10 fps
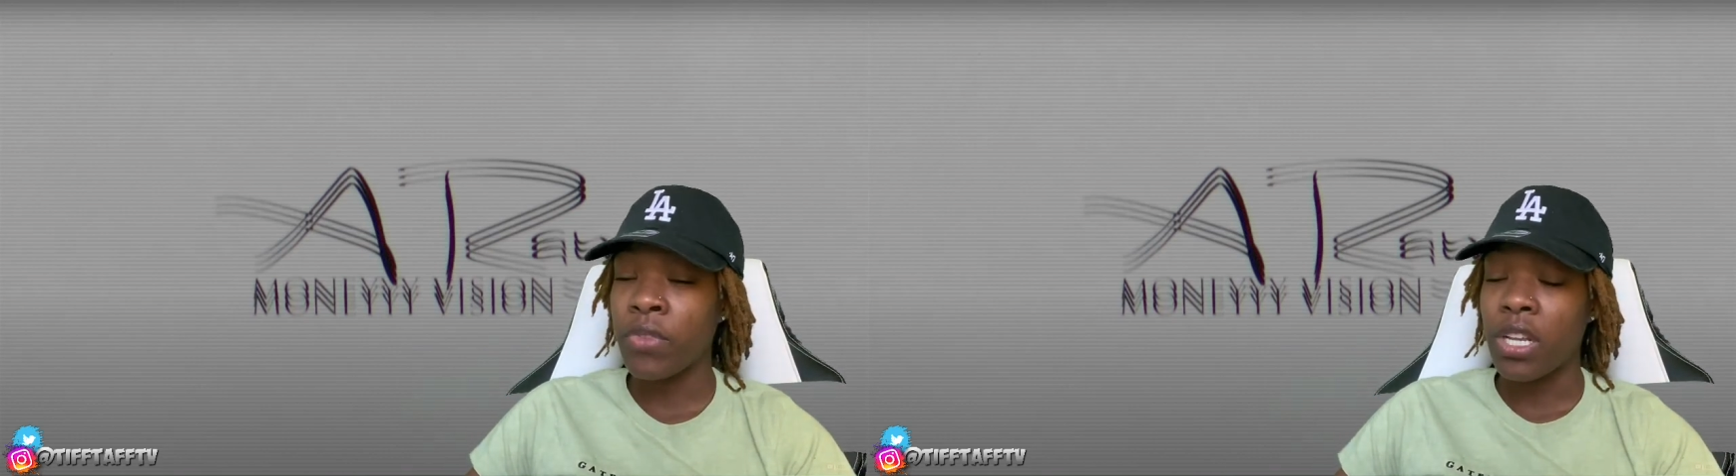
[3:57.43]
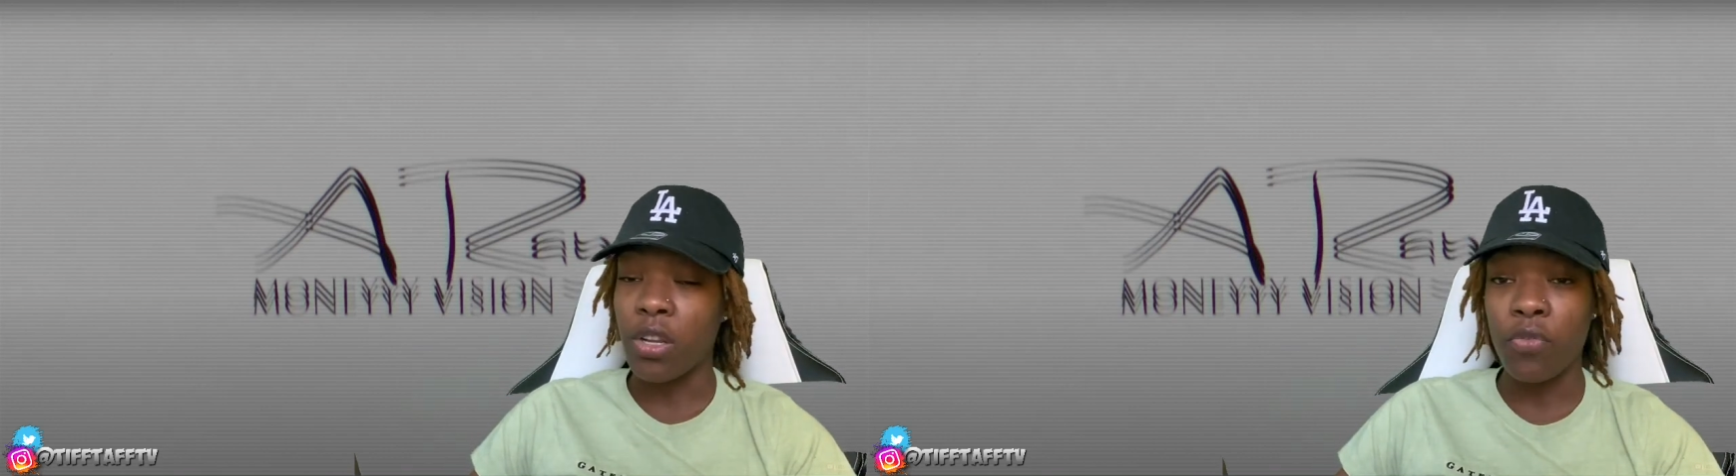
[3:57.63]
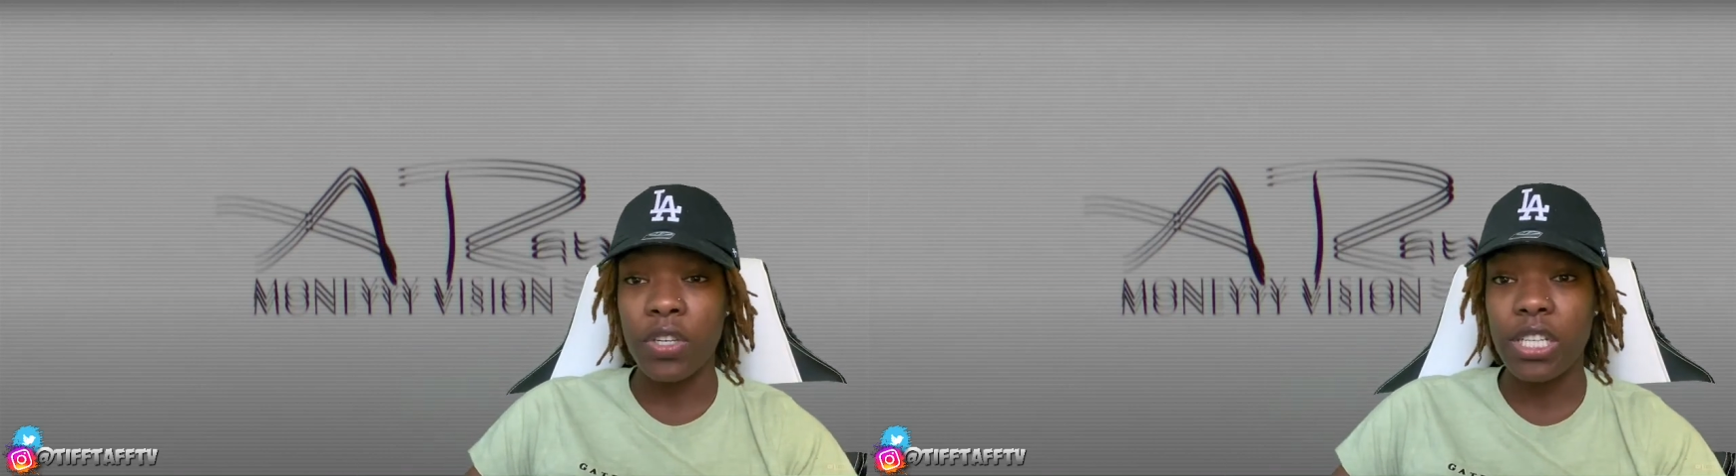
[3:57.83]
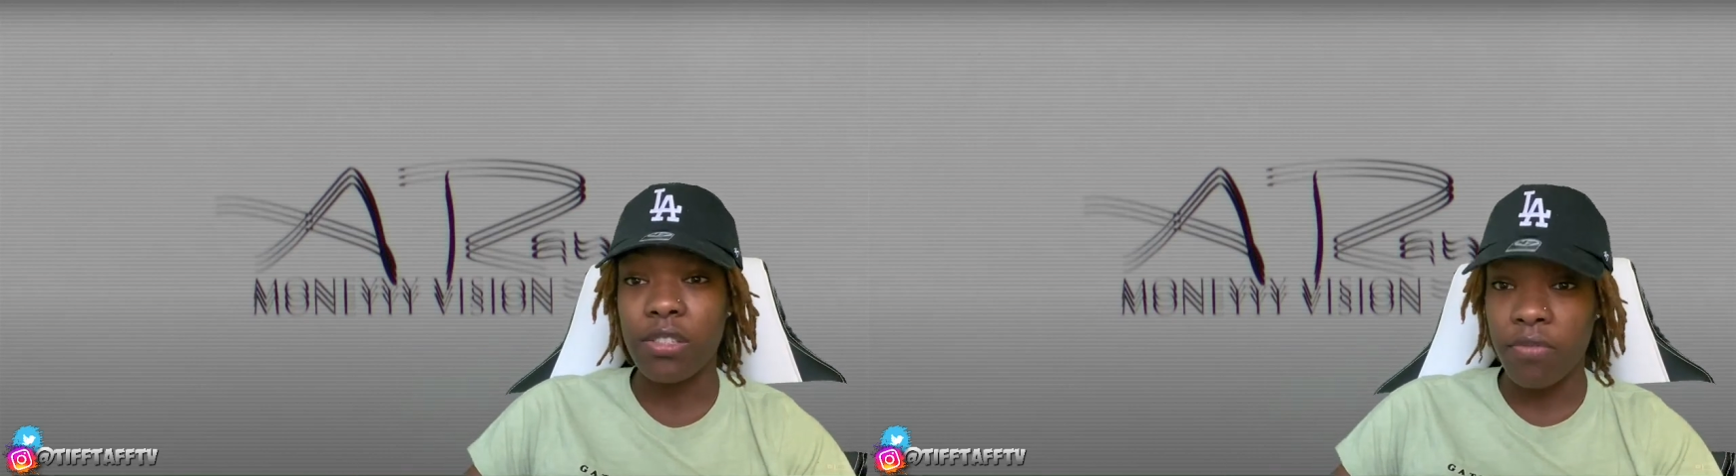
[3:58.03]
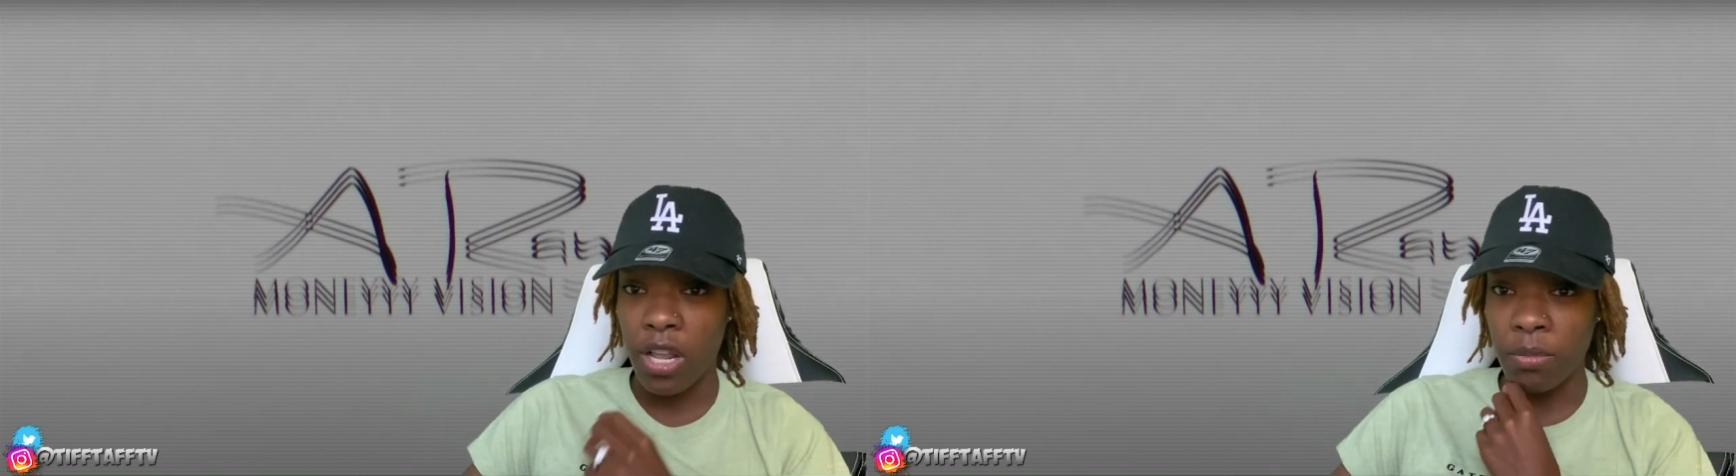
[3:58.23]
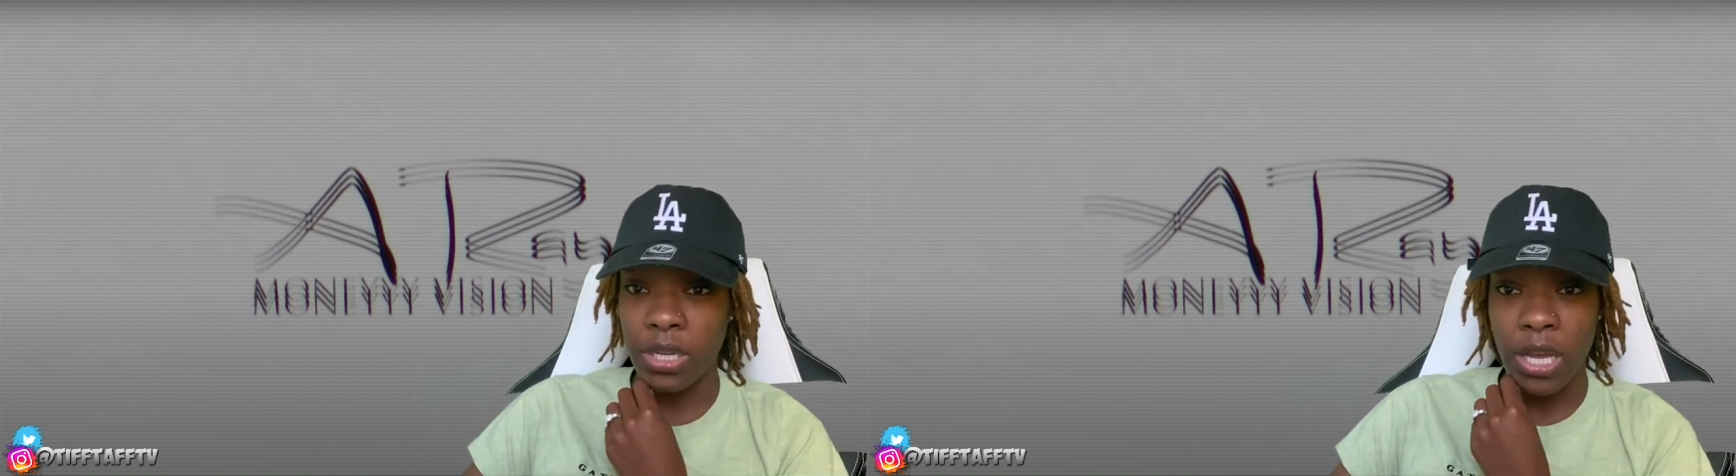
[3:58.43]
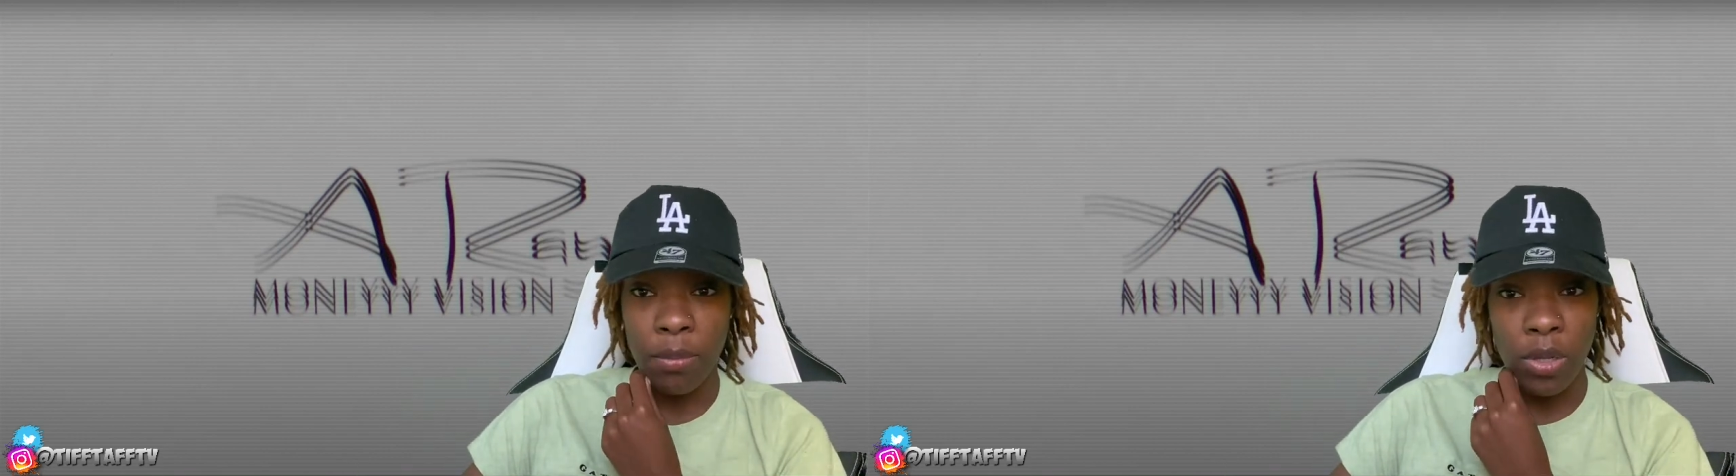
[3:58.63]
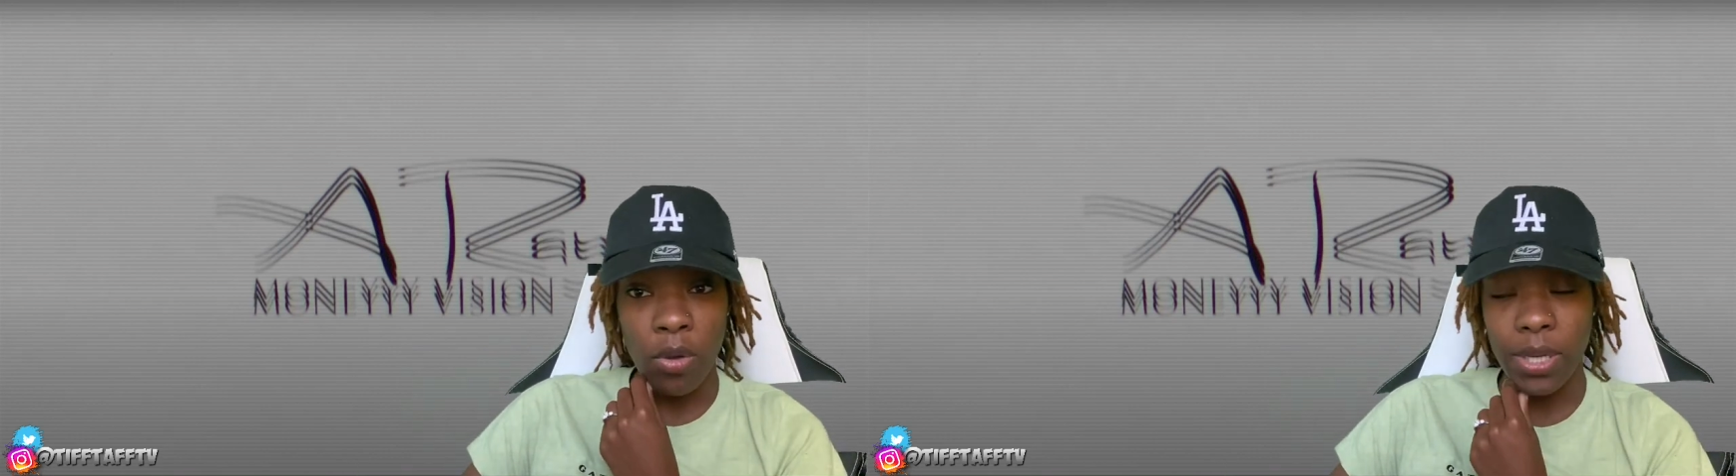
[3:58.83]
Don't forget to follow me
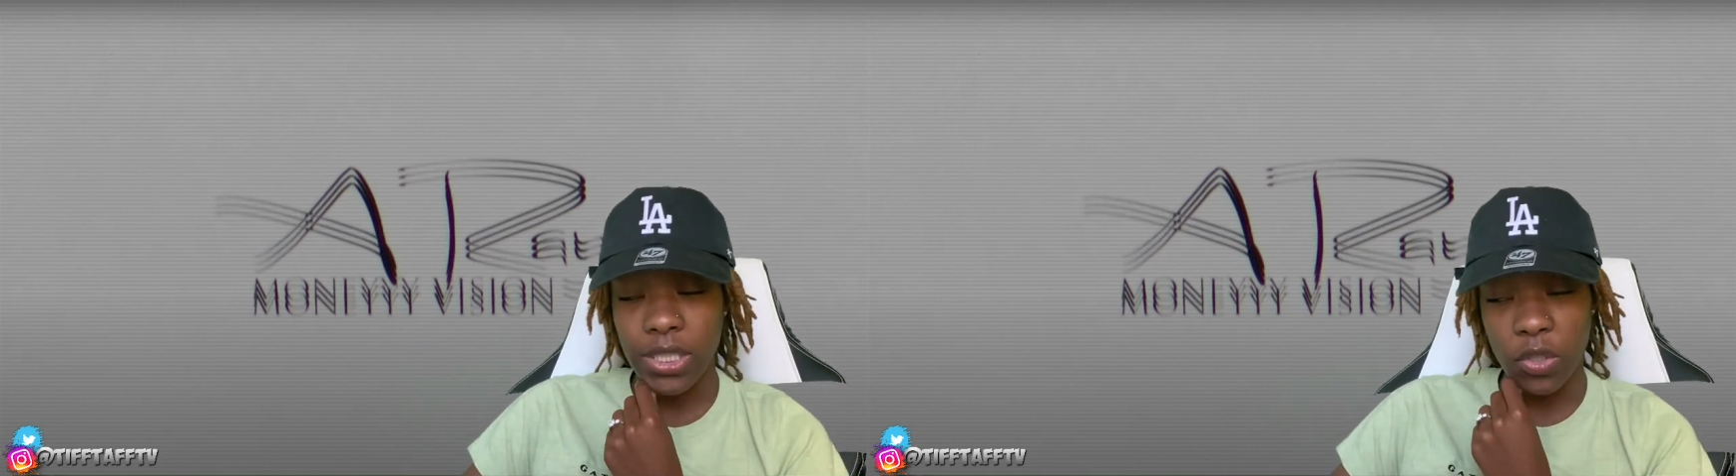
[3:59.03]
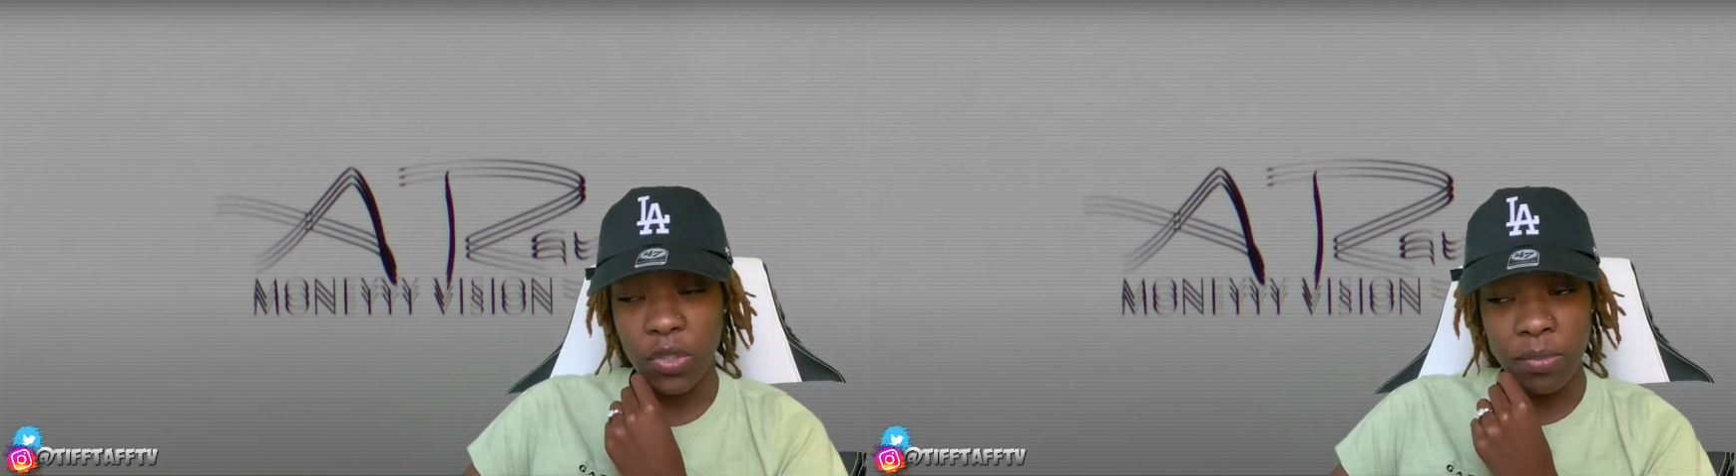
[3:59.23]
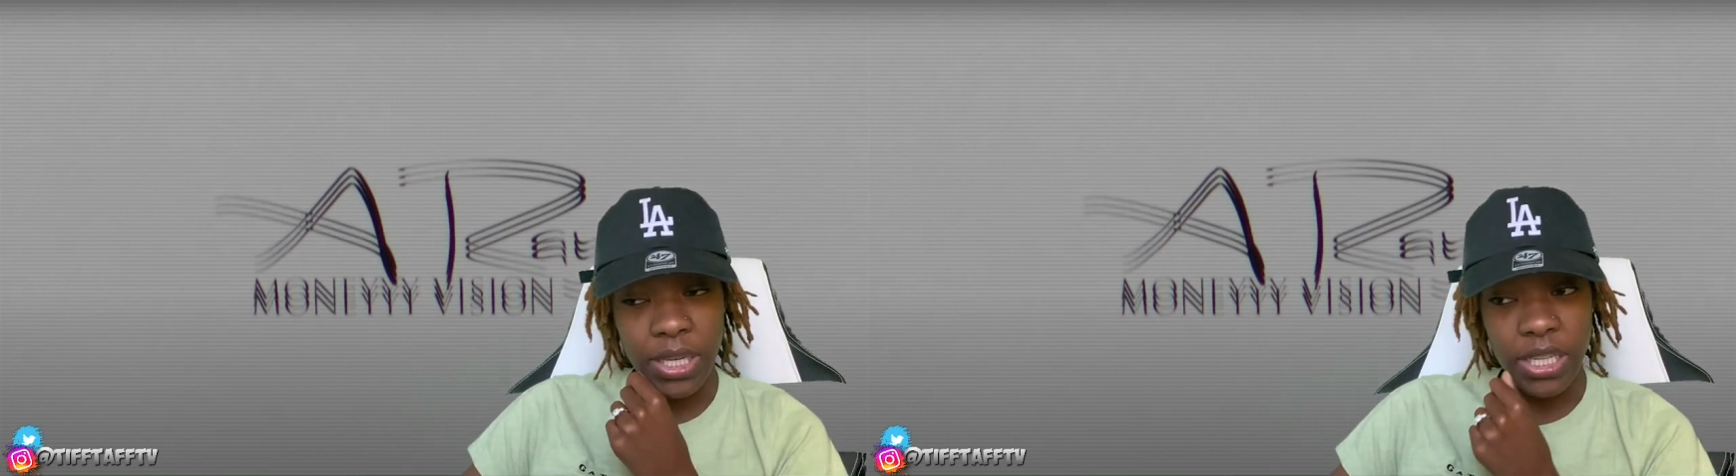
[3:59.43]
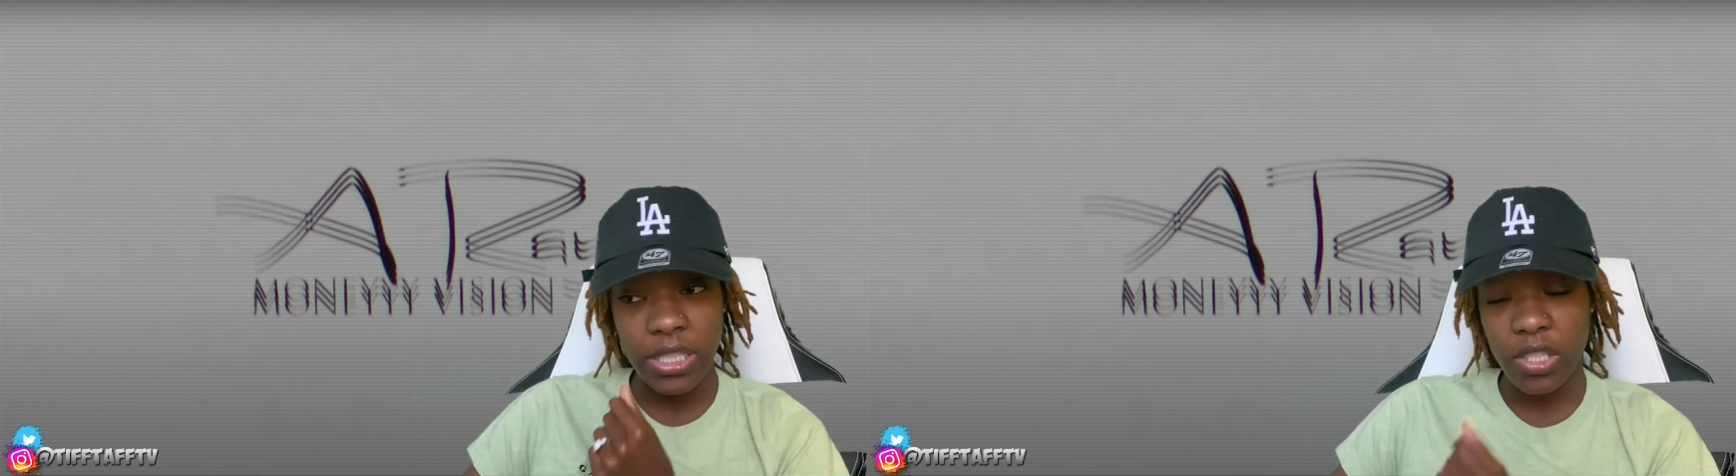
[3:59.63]
down below on my social media.